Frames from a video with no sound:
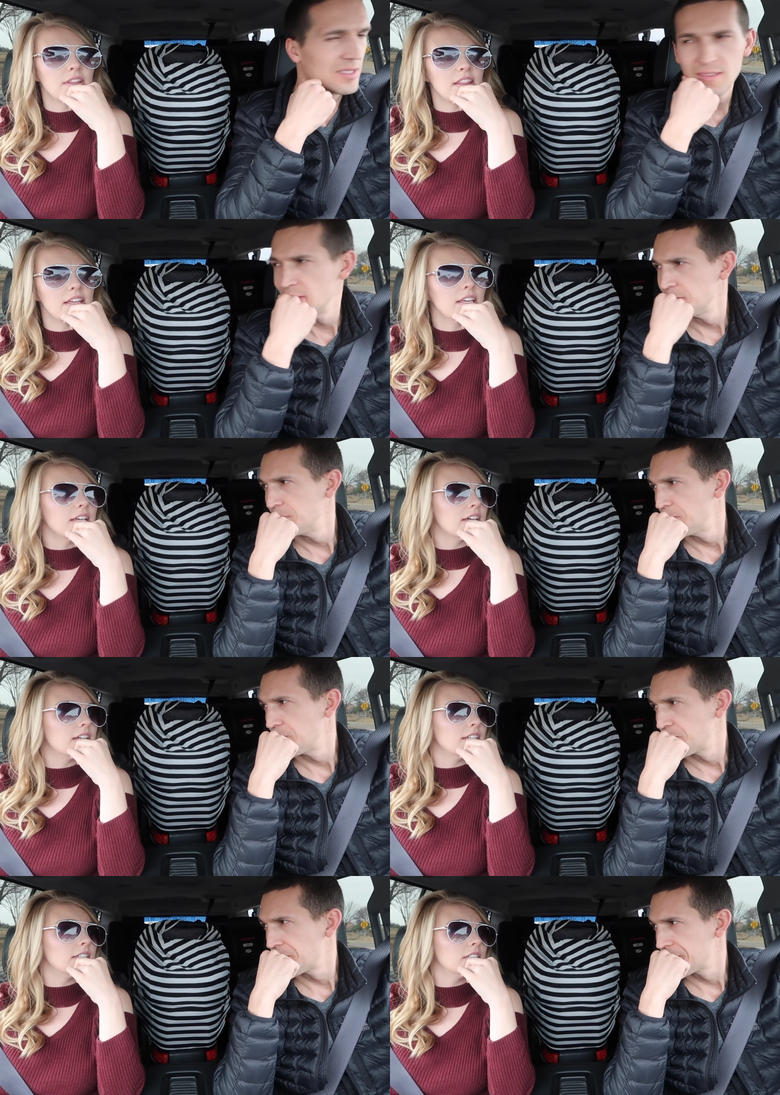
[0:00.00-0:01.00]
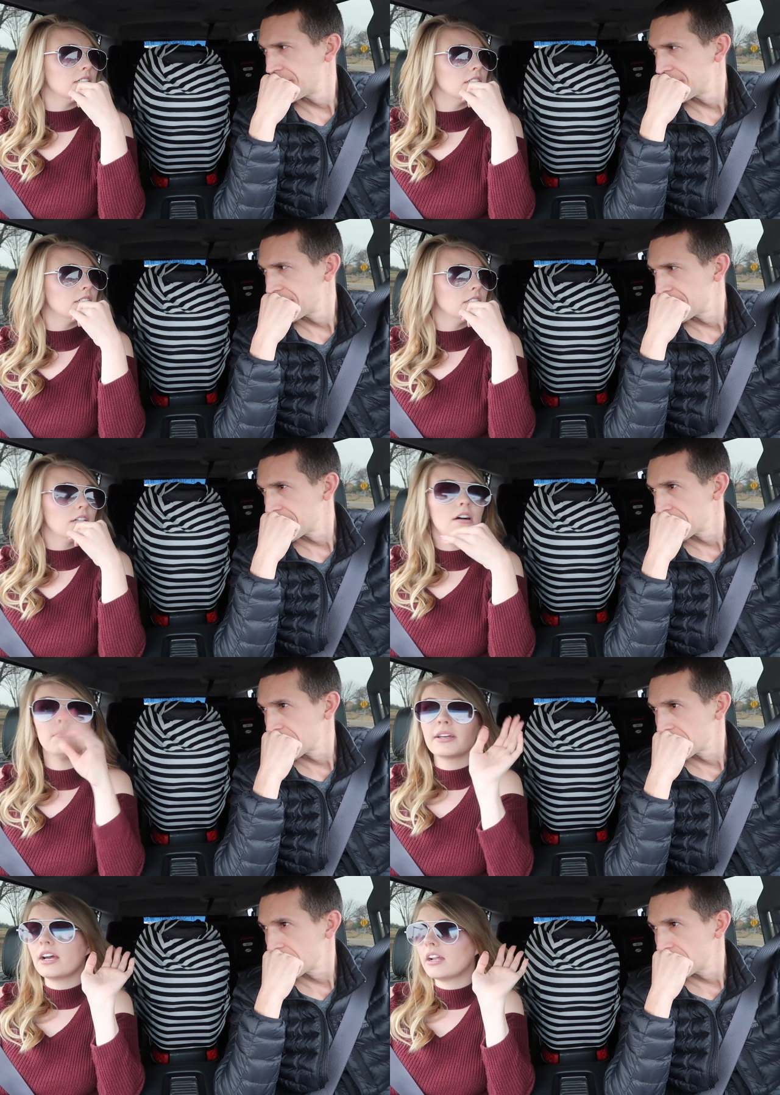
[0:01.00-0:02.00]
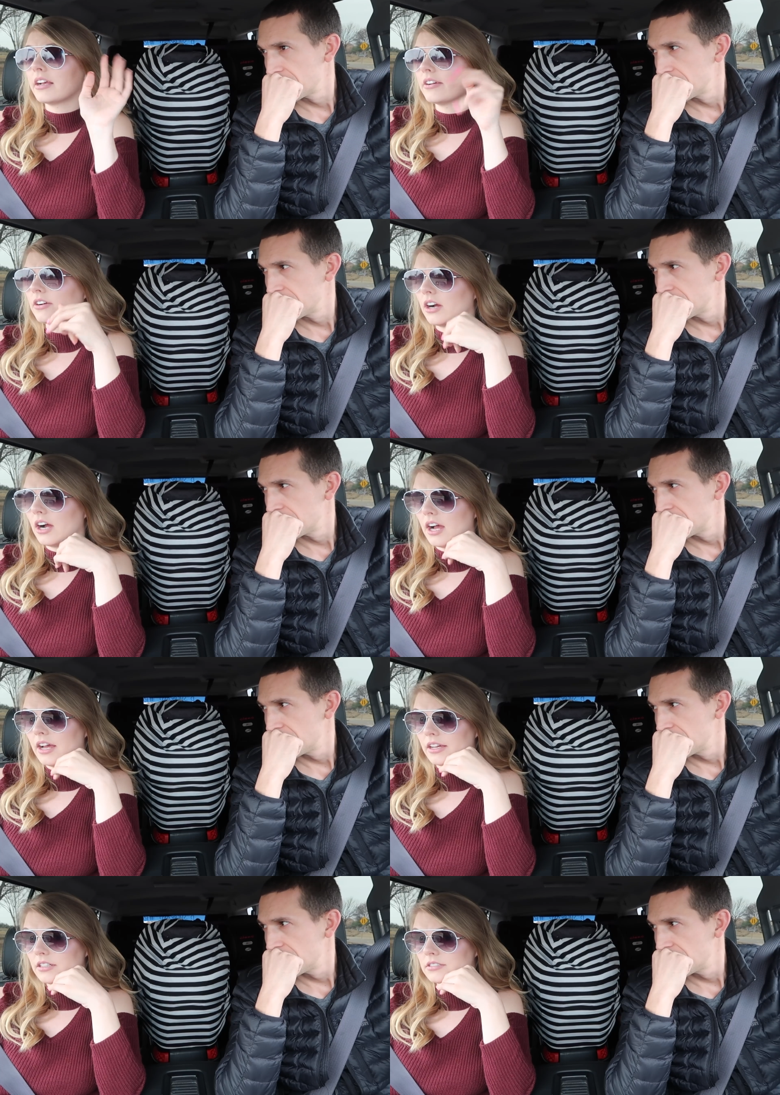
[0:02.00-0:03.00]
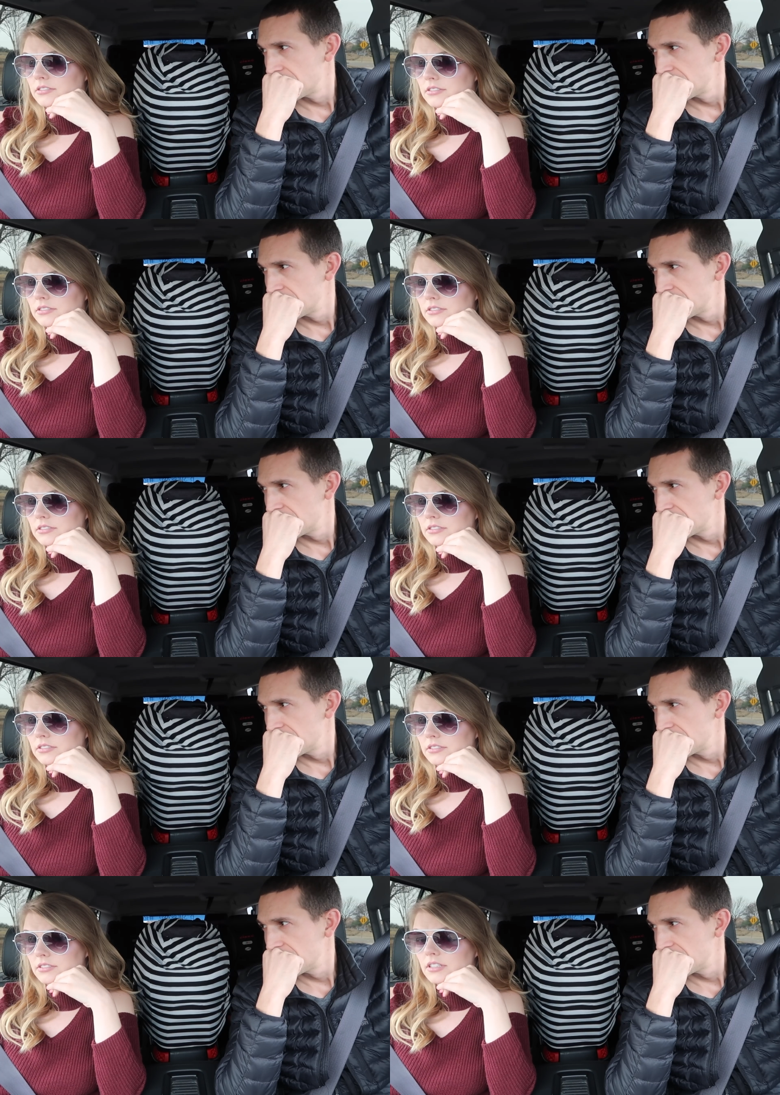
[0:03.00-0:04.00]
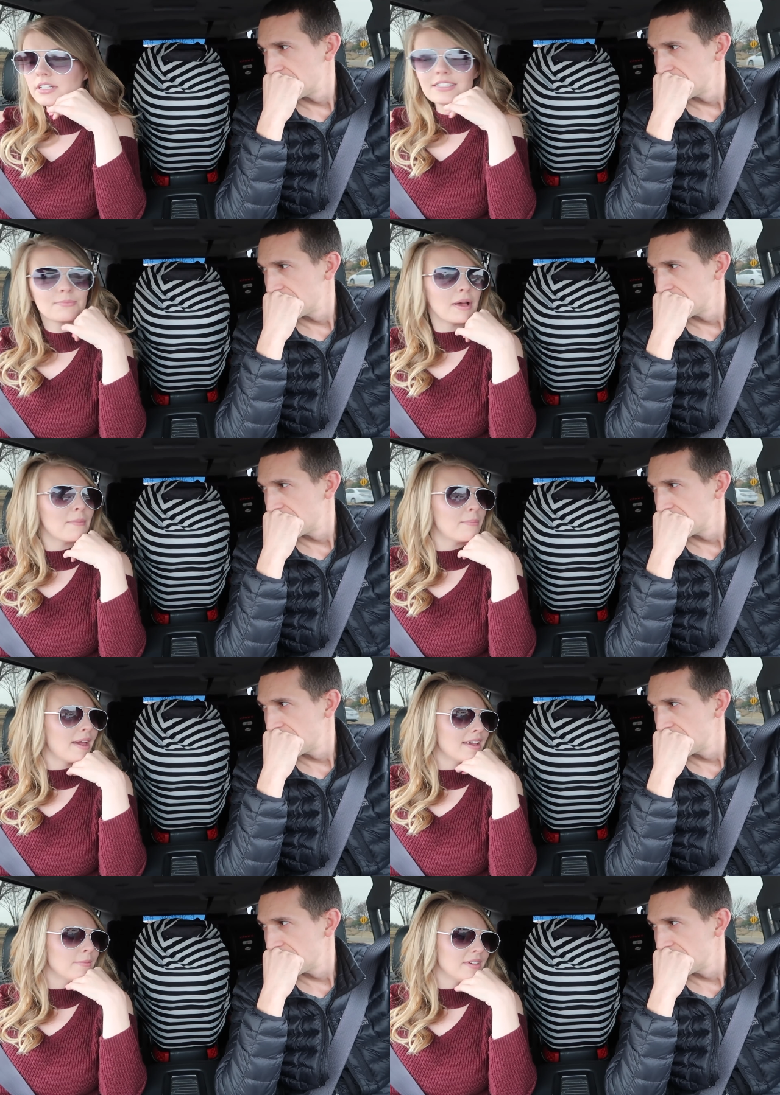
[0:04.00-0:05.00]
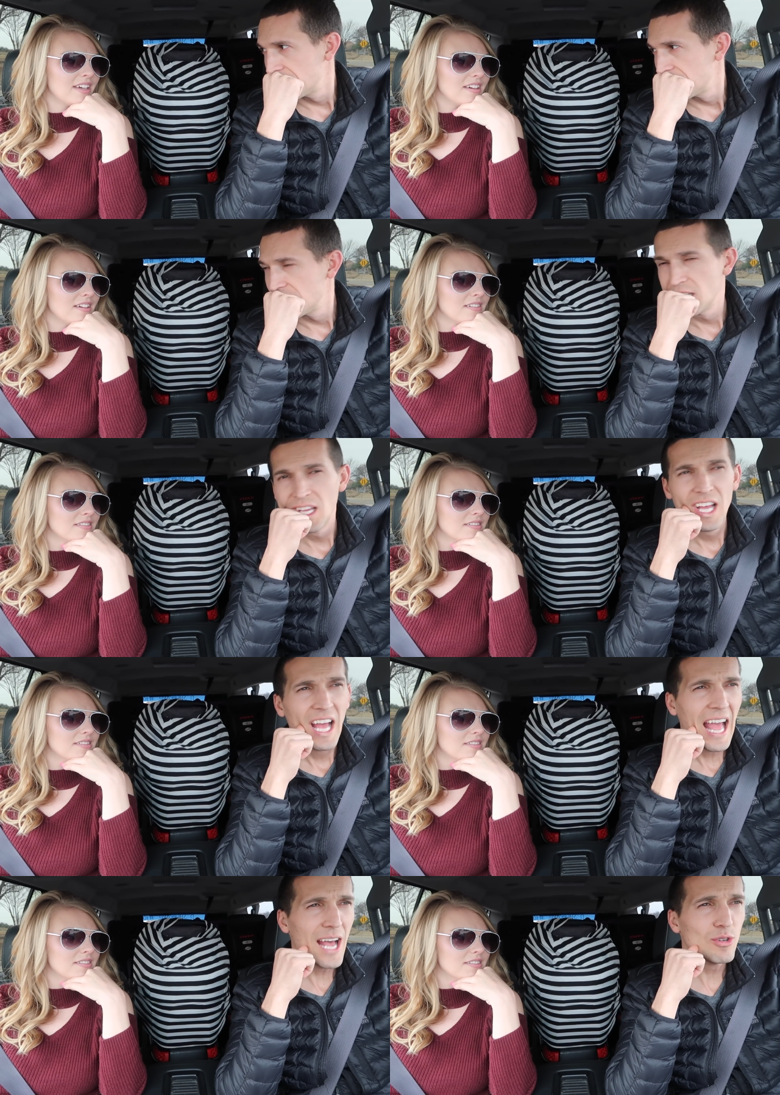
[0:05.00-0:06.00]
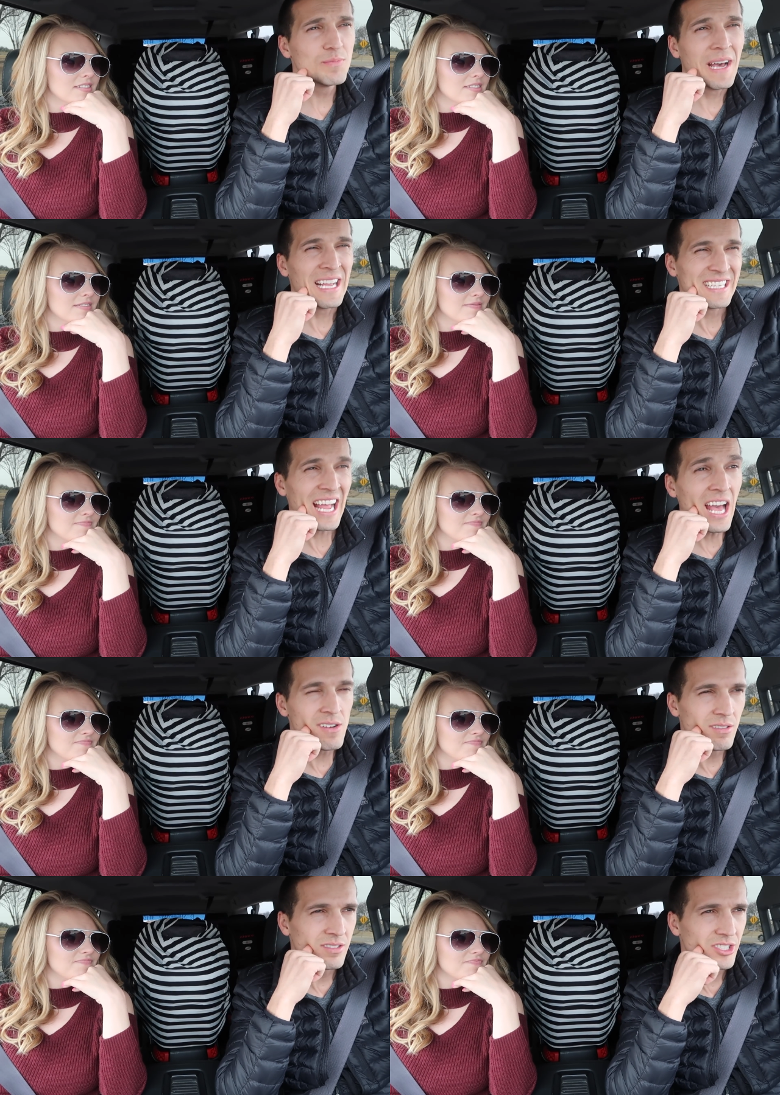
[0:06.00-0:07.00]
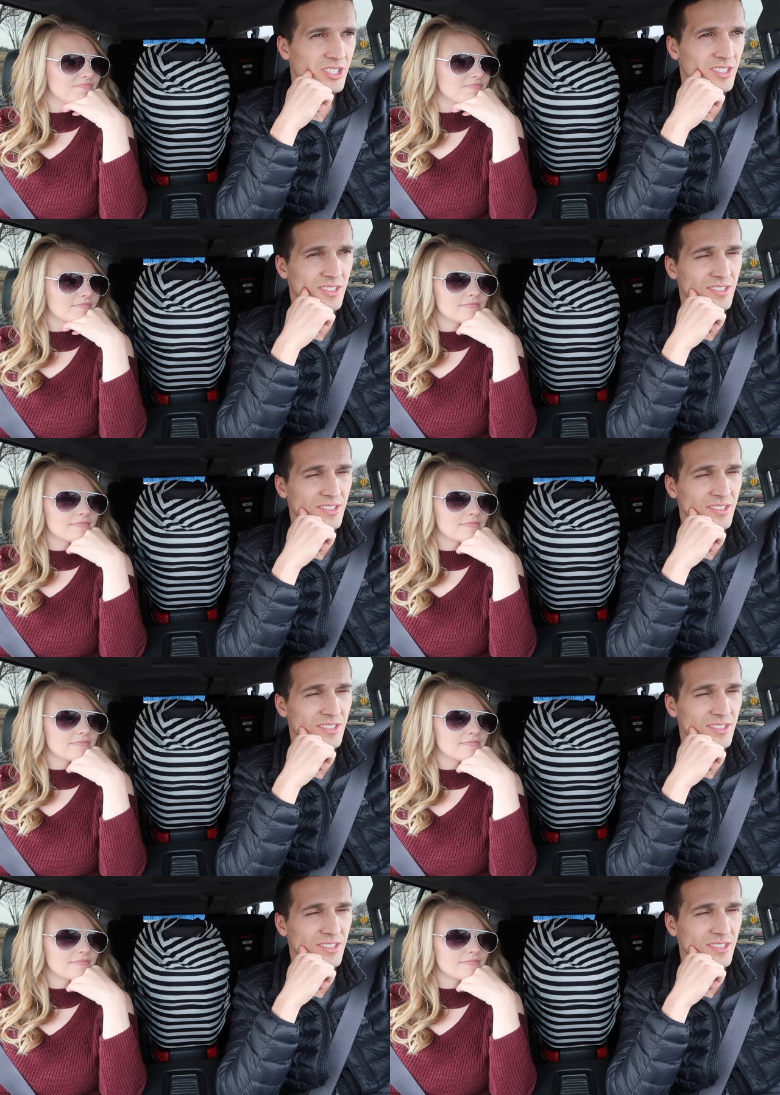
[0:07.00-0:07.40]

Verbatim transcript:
Speaker 1: with Lincoln. Oh my god, I could cry. He's my baby.
Speaker 2: Oh my gosh.